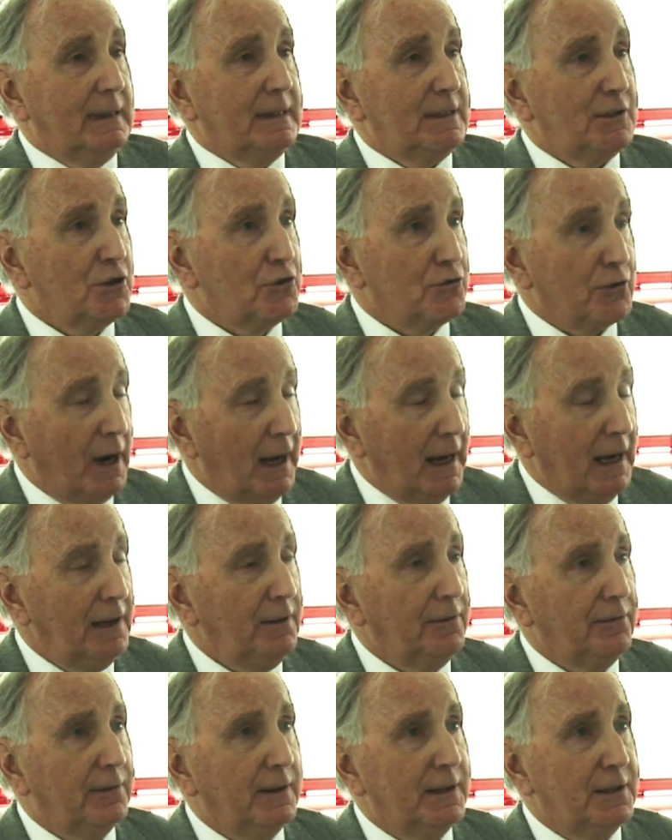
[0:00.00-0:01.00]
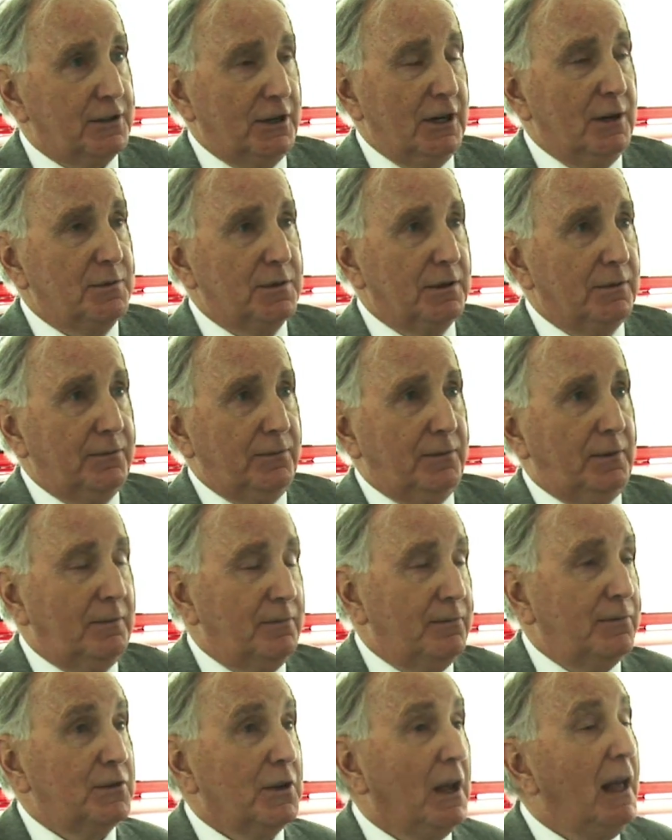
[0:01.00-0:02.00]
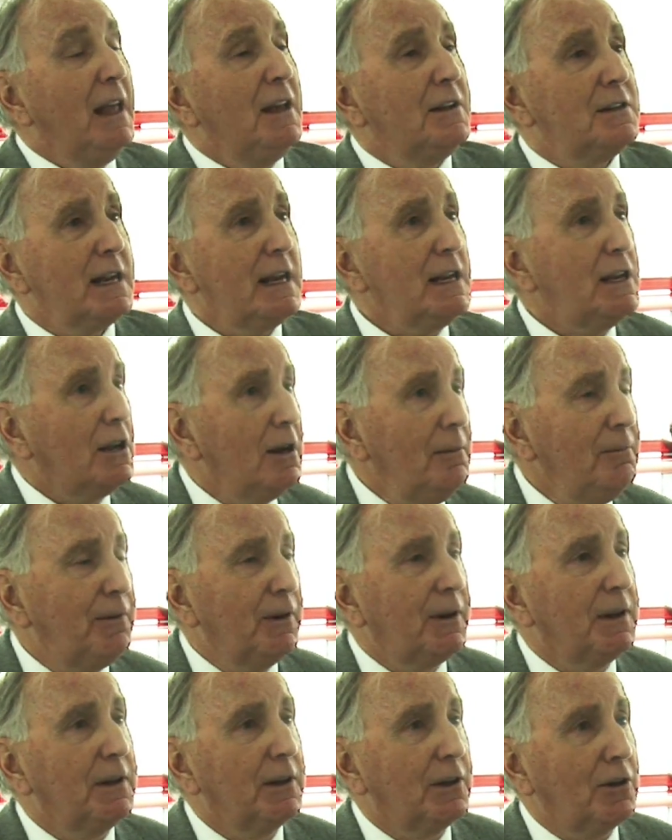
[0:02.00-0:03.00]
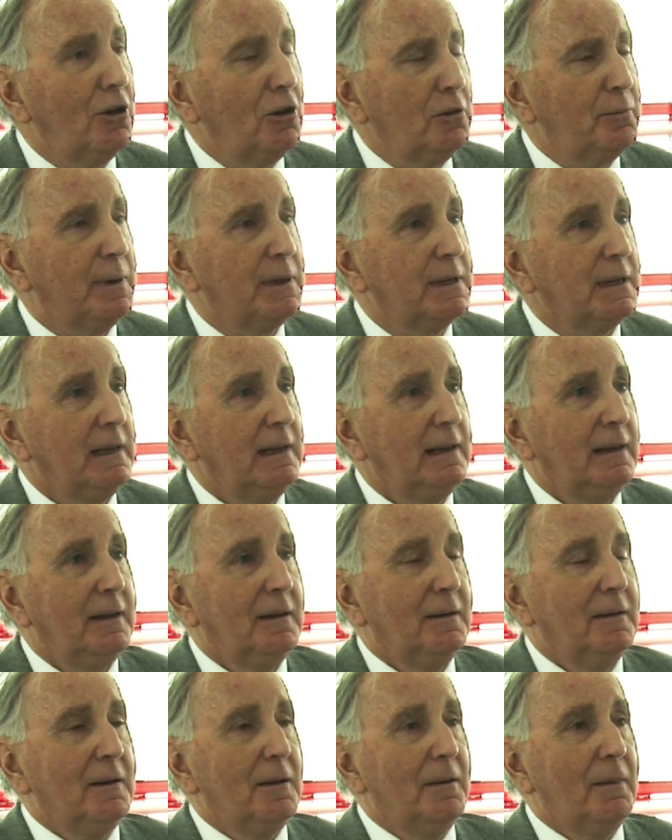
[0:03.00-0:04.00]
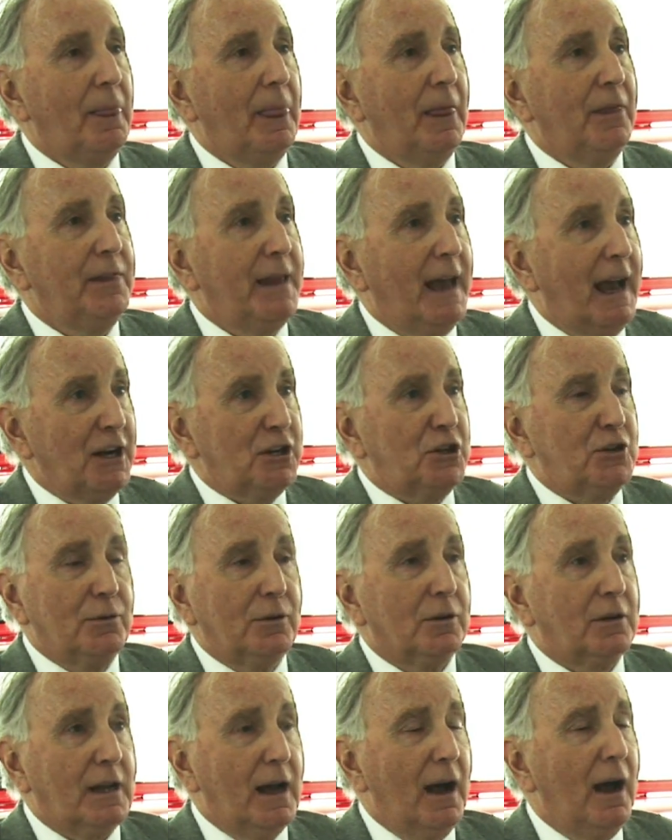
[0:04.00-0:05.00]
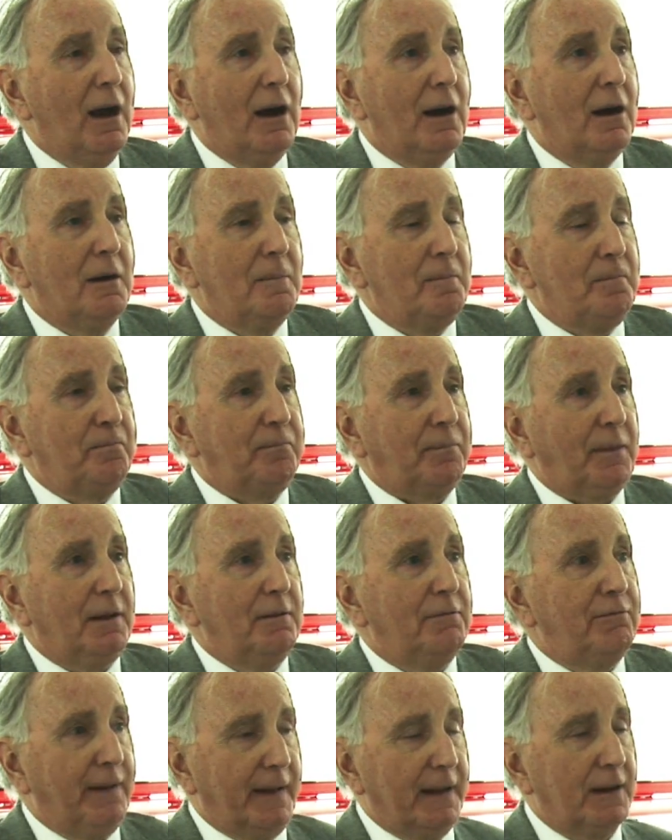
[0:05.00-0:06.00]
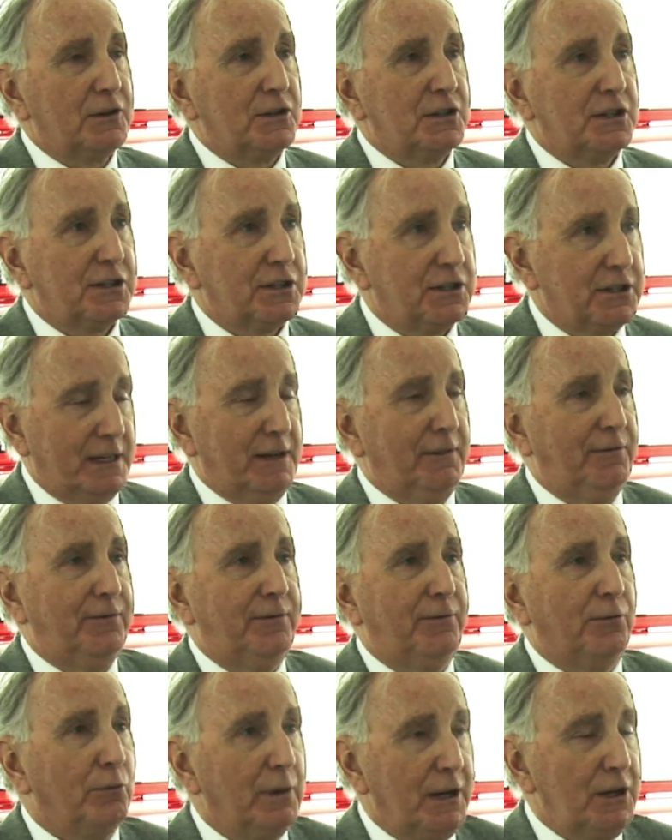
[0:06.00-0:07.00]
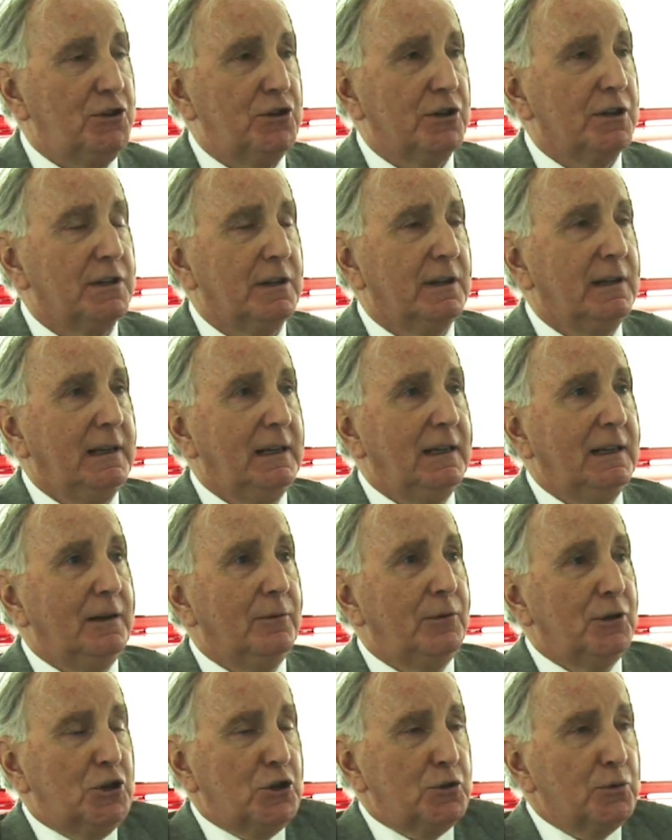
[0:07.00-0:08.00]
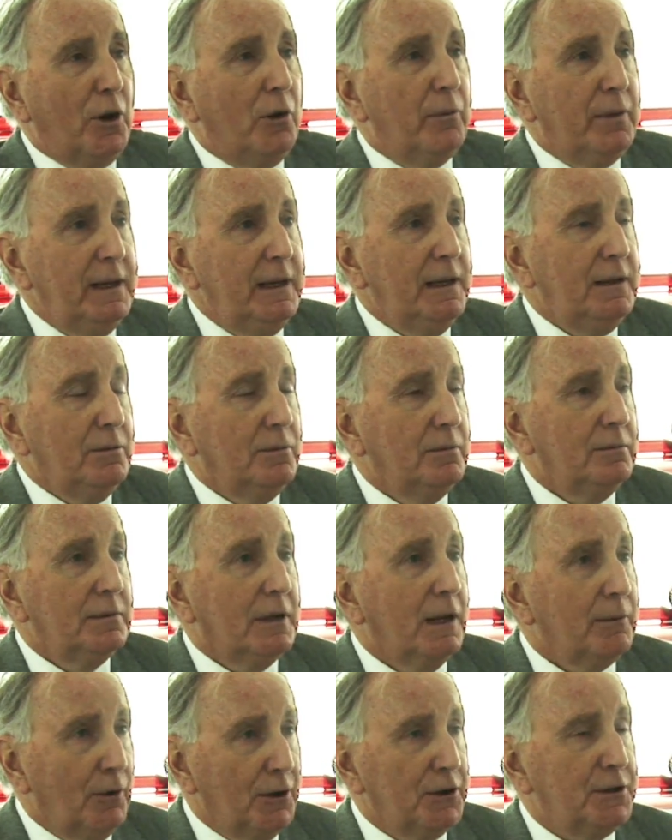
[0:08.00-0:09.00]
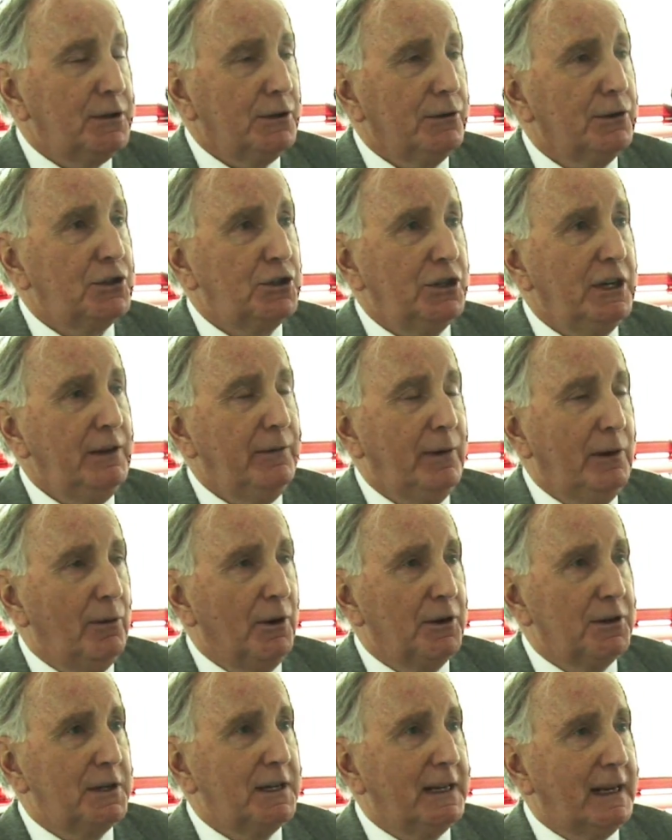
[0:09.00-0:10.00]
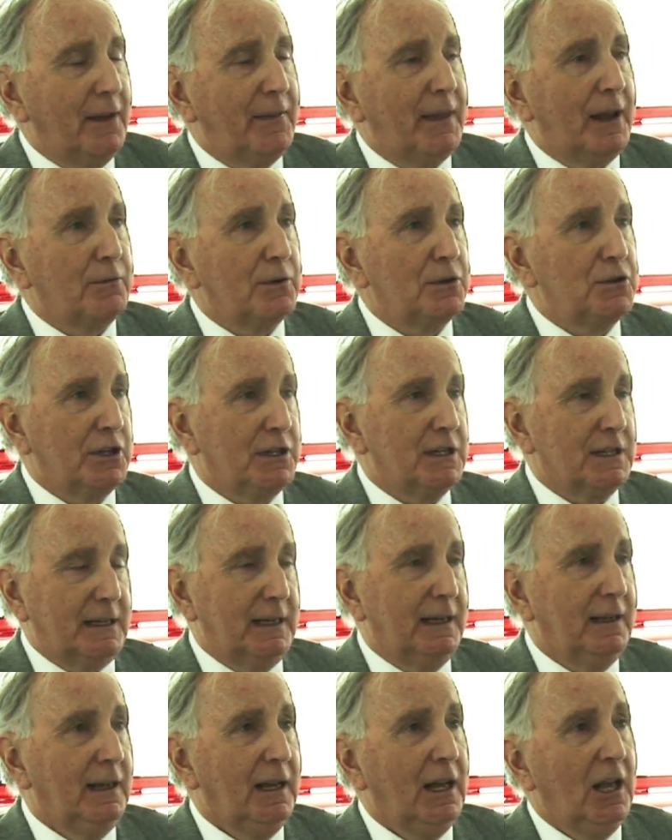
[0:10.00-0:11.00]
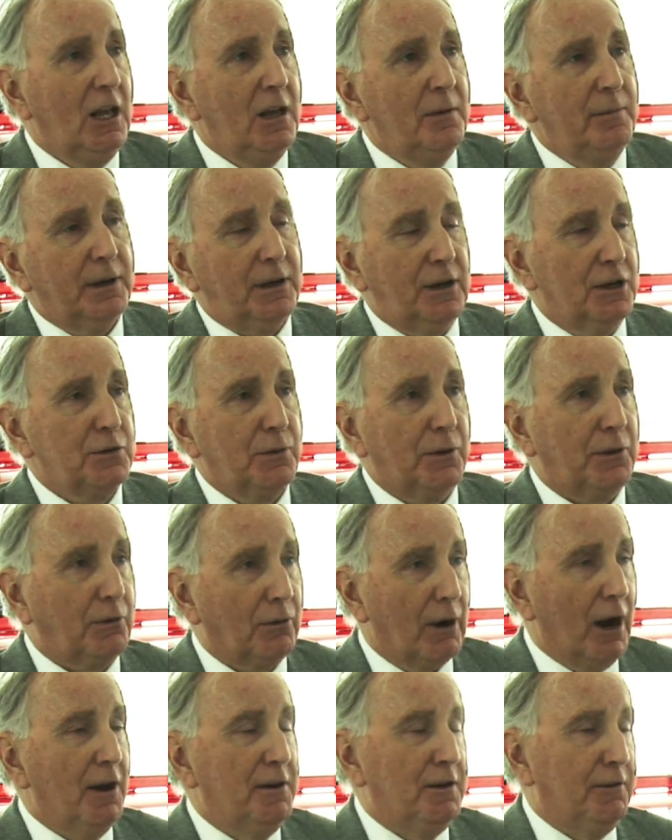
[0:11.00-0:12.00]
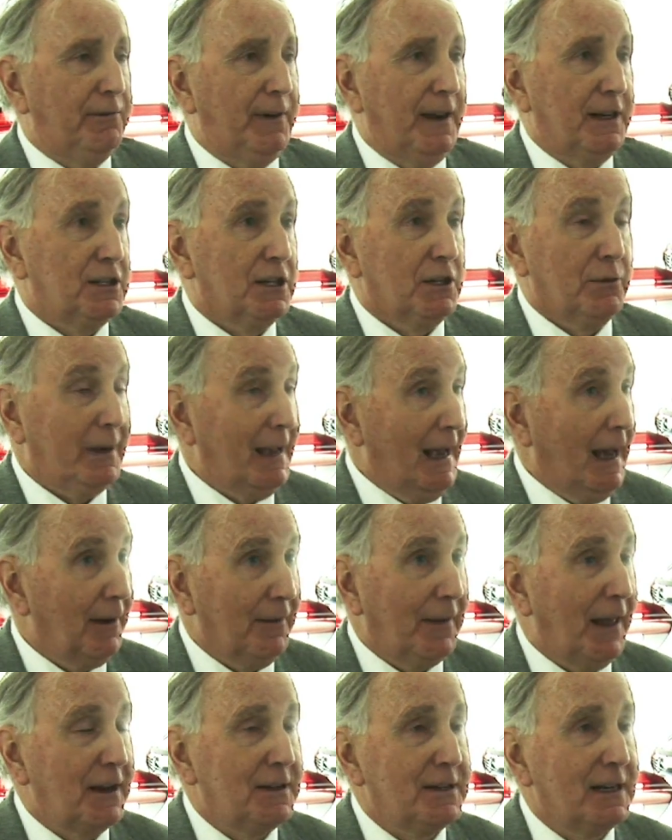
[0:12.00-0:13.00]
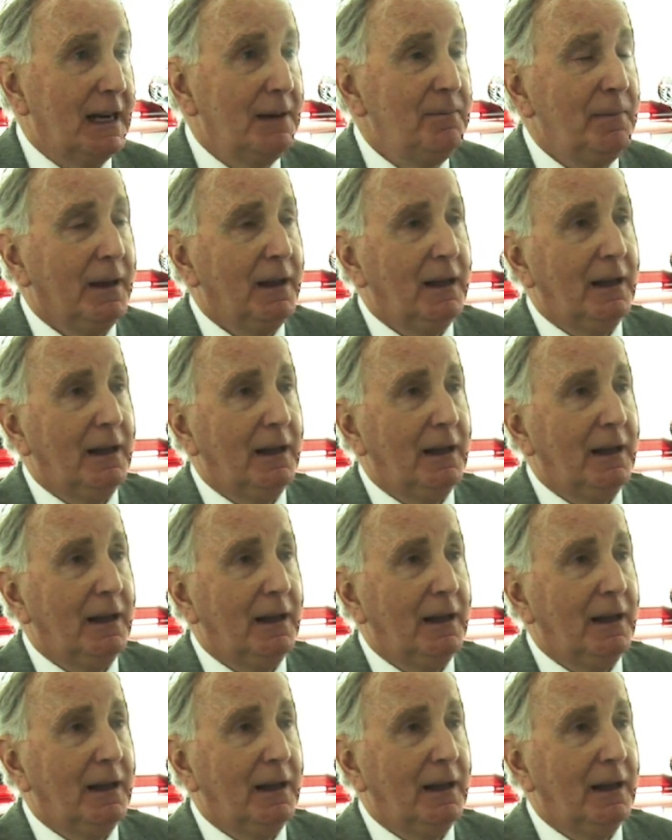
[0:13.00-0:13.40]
to drive in terms of, say, comfort in the cockpit, the actual car felt stiff, rigid, which is what we wanted to achieve. We wanted to get that rigidity because with ground effects as we had at that time,